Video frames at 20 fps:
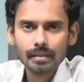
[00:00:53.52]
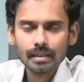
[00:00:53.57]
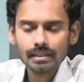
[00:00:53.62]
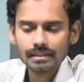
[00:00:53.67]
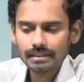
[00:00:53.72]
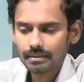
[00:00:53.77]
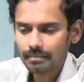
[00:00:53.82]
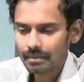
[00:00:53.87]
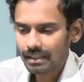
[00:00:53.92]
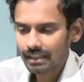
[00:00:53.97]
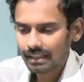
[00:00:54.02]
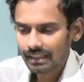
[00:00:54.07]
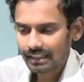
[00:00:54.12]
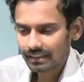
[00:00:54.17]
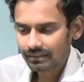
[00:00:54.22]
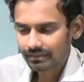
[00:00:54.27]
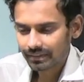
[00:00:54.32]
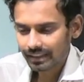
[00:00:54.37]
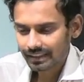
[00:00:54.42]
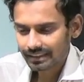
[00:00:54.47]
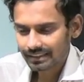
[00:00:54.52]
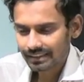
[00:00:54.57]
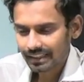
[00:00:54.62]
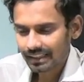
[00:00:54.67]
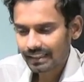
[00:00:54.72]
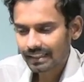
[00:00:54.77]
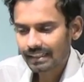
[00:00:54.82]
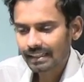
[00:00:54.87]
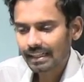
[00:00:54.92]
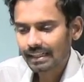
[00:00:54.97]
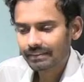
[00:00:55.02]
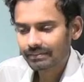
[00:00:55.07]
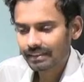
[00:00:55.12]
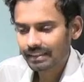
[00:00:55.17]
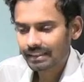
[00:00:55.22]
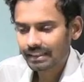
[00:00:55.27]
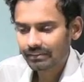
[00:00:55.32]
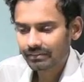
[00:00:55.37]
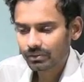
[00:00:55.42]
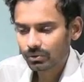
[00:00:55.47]
Similarly, if I
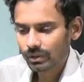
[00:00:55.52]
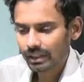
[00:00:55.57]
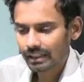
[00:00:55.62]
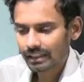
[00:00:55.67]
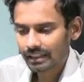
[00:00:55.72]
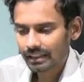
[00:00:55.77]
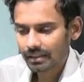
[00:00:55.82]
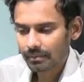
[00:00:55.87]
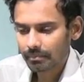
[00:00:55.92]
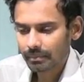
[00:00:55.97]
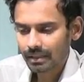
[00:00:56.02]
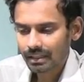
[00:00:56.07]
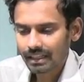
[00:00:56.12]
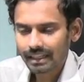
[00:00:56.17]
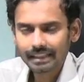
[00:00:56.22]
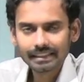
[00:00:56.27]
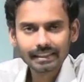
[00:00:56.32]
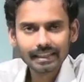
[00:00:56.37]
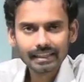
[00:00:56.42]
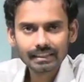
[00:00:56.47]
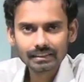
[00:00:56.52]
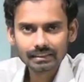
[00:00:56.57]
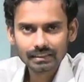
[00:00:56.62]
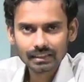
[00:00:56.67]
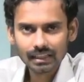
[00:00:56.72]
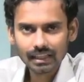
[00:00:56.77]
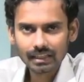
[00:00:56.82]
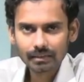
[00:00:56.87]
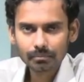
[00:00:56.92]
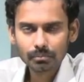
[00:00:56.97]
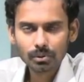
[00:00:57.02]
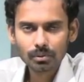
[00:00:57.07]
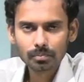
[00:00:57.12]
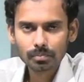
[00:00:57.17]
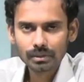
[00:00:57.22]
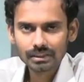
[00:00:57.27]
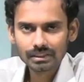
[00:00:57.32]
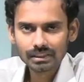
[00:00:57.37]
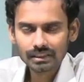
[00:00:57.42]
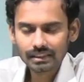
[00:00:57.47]
give you any number like x and put
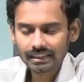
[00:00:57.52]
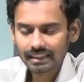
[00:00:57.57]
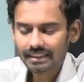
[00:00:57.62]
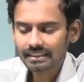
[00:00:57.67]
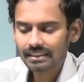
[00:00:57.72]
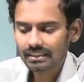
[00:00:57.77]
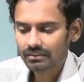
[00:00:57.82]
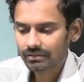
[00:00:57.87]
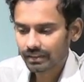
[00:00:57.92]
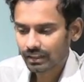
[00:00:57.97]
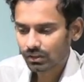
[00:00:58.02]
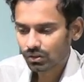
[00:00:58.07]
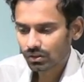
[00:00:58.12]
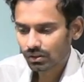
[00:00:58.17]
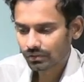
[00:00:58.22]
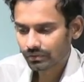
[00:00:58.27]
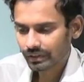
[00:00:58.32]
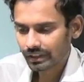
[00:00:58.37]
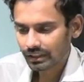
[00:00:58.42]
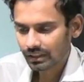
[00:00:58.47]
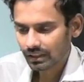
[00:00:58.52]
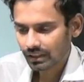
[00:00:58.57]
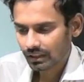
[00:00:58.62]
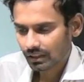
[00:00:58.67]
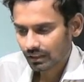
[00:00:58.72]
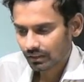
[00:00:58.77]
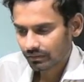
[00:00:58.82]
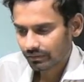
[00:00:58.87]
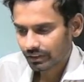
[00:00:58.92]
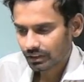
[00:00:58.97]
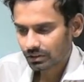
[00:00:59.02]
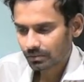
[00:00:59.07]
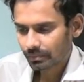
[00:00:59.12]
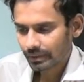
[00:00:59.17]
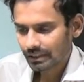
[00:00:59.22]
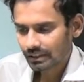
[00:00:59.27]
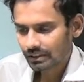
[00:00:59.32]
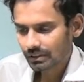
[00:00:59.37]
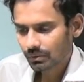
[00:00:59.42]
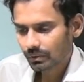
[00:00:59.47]
percentage in front of it, which
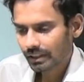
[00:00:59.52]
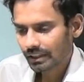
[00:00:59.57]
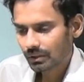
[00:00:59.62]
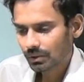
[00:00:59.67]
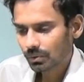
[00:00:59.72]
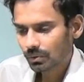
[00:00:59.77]
means you need to